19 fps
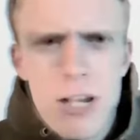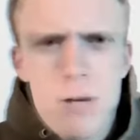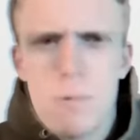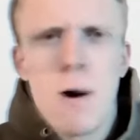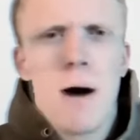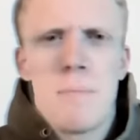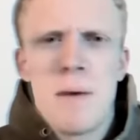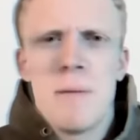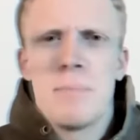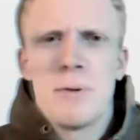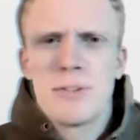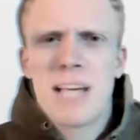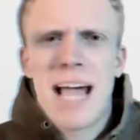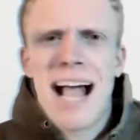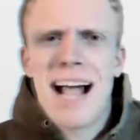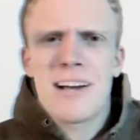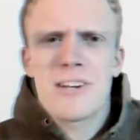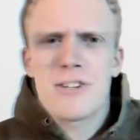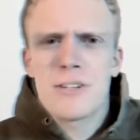you want people
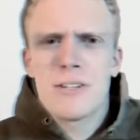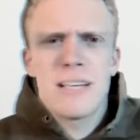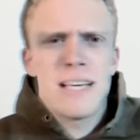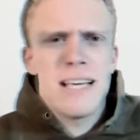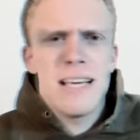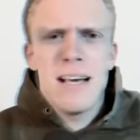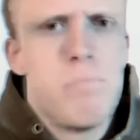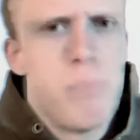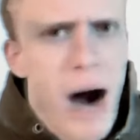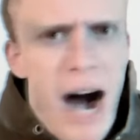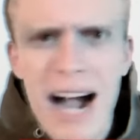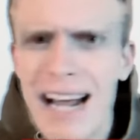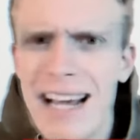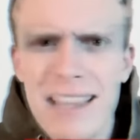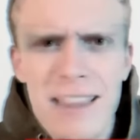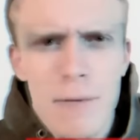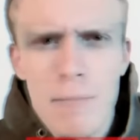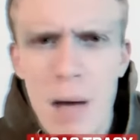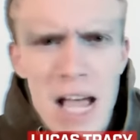to actually
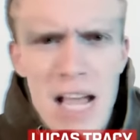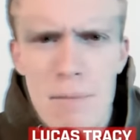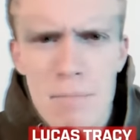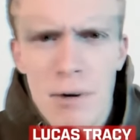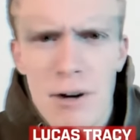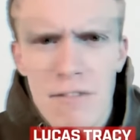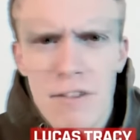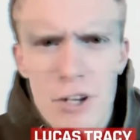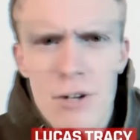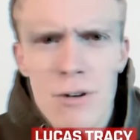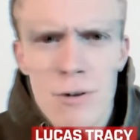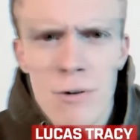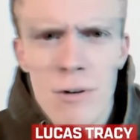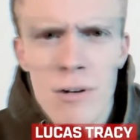buy the pay-per-view?